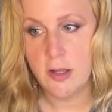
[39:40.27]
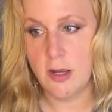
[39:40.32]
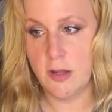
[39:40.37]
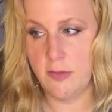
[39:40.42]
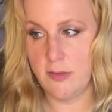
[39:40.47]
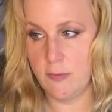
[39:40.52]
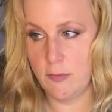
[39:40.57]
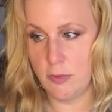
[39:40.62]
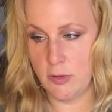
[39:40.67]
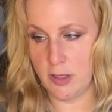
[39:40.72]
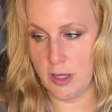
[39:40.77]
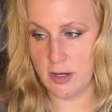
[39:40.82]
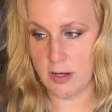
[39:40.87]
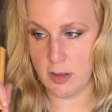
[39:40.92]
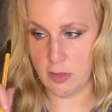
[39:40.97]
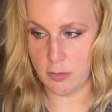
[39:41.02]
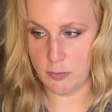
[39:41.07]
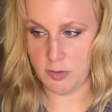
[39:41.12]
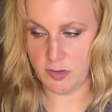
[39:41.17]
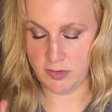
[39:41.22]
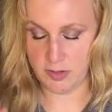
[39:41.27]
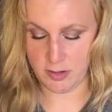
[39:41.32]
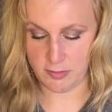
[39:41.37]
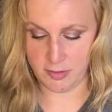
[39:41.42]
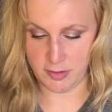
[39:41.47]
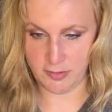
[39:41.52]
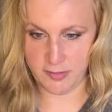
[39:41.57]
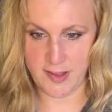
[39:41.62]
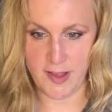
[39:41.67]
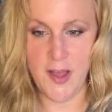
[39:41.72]
and then we'll get all the
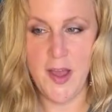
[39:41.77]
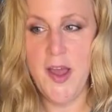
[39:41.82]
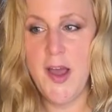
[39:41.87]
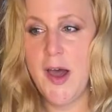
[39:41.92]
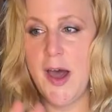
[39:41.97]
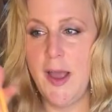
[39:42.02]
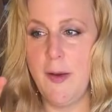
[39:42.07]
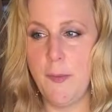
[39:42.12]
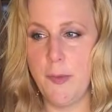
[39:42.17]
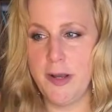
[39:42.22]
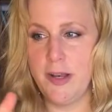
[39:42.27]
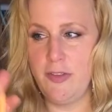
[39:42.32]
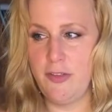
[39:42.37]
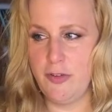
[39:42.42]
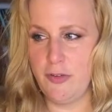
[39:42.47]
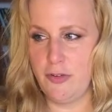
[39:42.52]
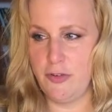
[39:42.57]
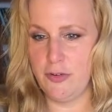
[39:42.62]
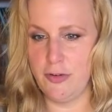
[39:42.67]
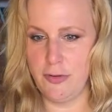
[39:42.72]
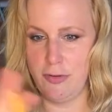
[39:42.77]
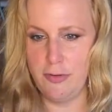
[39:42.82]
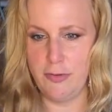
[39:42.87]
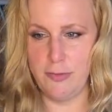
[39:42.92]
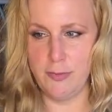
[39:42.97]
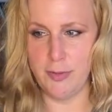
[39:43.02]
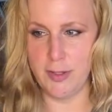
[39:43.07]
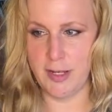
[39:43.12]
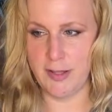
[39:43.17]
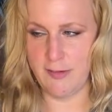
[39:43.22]
materials out. I wanted to show you
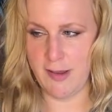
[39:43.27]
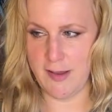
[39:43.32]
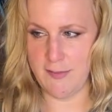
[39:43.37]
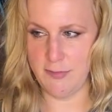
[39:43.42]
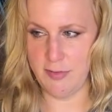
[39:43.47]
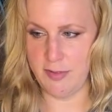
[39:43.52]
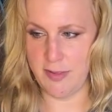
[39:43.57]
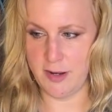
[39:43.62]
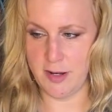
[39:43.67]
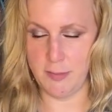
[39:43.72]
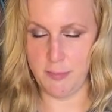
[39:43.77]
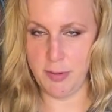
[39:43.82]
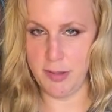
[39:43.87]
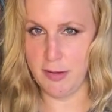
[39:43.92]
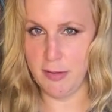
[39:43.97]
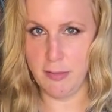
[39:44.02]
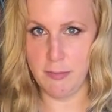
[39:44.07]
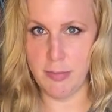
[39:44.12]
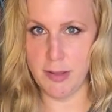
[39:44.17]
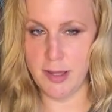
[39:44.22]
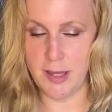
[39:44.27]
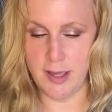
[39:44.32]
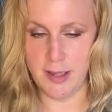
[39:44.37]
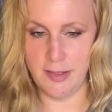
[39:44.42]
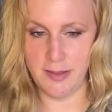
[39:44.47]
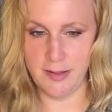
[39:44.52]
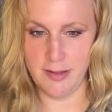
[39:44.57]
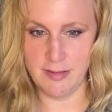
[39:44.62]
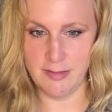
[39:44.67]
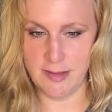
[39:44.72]
what I have set up here, but
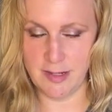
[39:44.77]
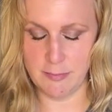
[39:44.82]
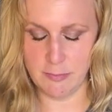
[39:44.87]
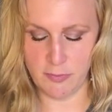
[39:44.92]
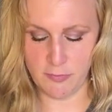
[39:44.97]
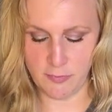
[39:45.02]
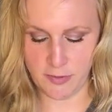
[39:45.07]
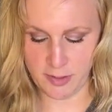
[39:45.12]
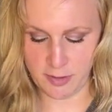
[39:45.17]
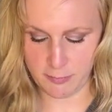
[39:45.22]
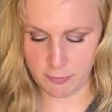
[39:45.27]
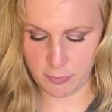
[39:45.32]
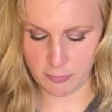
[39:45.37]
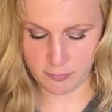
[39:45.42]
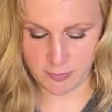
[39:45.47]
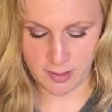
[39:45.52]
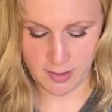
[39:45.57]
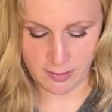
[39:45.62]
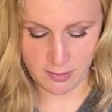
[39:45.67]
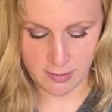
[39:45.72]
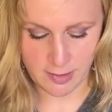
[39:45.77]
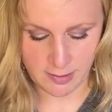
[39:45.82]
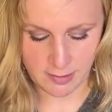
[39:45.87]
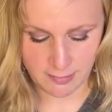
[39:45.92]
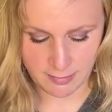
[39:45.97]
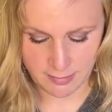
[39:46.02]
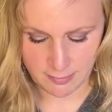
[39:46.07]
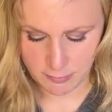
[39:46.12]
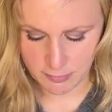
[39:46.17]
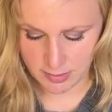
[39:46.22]
like I said, I'm afraid to move. I
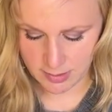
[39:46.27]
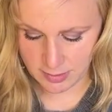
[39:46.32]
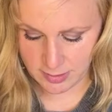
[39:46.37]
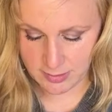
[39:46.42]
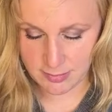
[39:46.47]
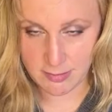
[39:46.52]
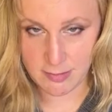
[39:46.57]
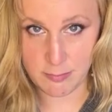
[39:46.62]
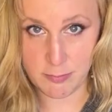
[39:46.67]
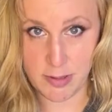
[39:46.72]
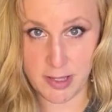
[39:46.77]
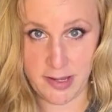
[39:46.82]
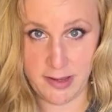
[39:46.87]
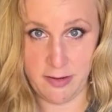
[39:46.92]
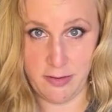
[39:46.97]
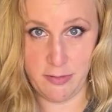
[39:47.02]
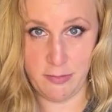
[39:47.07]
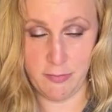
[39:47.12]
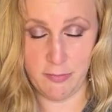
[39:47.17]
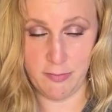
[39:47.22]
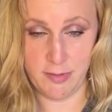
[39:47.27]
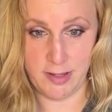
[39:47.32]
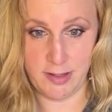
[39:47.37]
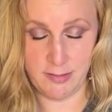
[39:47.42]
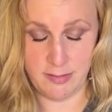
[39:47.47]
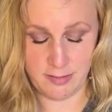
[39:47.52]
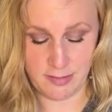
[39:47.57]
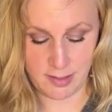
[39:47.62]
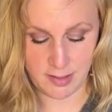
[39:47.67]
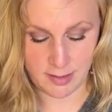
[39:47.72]
guess I'm going to need to buy a new ring
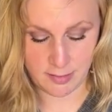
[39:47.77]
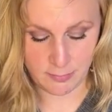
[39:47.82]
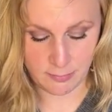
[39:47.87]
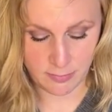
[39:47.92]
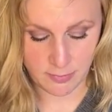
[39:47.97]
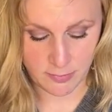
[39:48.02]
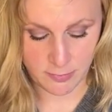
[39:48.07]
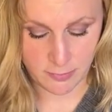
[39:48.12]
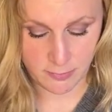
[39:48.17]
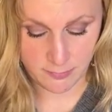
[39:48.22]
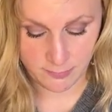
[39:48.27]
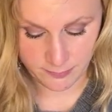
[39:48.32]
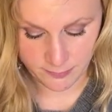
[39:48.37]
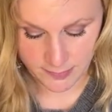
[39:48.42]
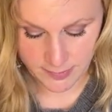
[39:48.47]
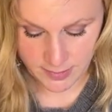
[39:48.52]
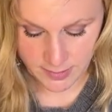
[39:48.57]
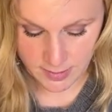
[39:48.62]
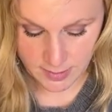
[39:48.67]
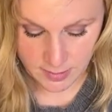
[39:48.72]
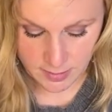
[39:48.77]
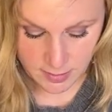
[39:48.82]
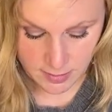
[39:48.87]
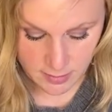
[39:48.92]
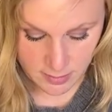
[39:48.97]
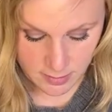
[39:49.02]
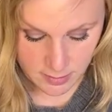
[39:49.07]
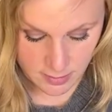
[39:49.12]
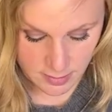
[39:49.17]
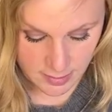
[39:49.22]
stand, so
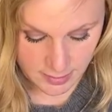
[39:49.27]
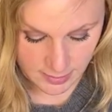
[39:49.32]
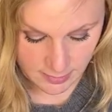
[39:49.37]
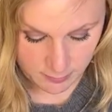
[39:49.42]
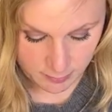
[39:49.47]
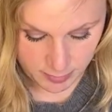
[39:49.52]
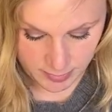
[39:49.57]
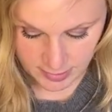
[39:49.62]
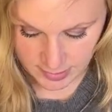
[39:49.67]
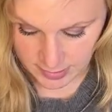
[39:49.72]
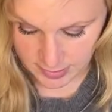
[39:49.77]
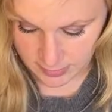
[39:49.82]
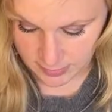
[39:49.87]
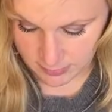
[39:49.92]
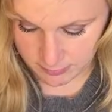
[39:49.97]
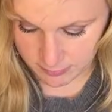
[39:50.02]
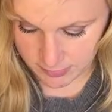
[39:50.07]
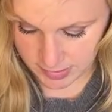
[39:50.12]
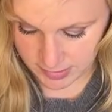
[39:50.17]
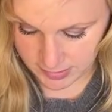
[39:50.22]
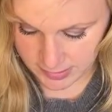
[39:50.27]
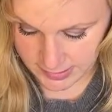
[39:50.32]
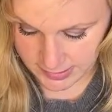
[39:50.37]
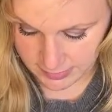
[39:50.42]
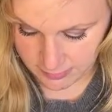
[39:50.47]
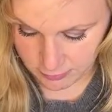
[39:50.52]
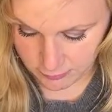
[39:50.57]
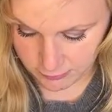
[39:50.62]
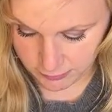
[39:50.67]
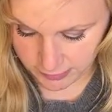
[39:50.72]
I get paid on Monday.
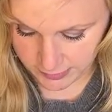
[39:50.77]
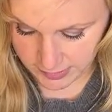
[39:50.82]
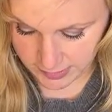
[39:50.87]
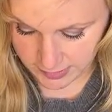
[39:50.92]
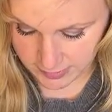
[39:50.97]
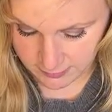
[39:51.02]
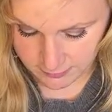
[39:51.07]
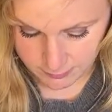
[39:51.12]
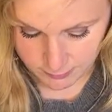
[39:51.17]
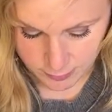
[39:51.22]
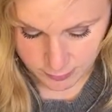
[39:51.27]
Hopefully I can